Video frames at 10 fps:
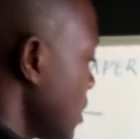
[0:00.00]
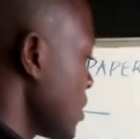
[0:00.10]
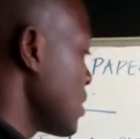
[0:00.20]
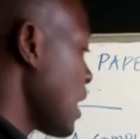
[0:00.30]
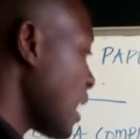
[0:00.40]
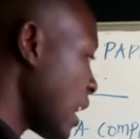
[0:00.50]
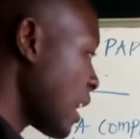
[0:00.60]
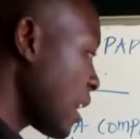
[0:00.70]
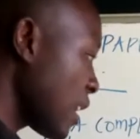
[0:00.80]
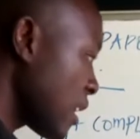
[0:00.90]
Yeah,
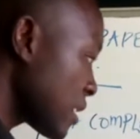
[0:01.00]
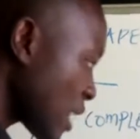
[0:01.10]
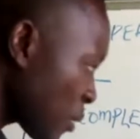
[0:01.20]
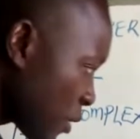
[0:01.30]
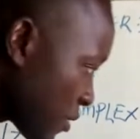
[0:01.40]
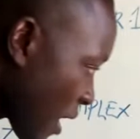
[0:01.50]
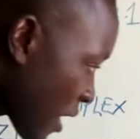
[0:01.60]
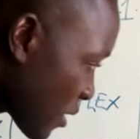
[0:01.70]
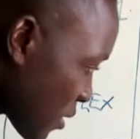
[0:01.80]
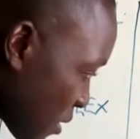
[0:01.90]
some of you,
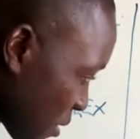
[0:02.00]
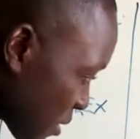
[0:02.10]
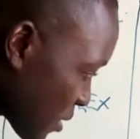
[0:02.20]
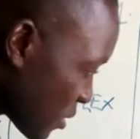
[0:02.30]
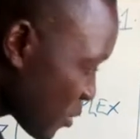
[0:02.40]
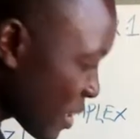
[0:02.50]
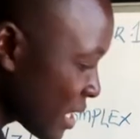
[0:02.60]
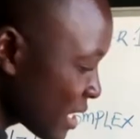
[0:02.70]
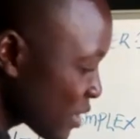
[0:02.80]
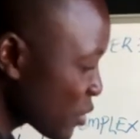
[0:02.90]
I know you may
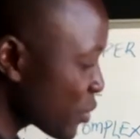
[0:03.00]
need to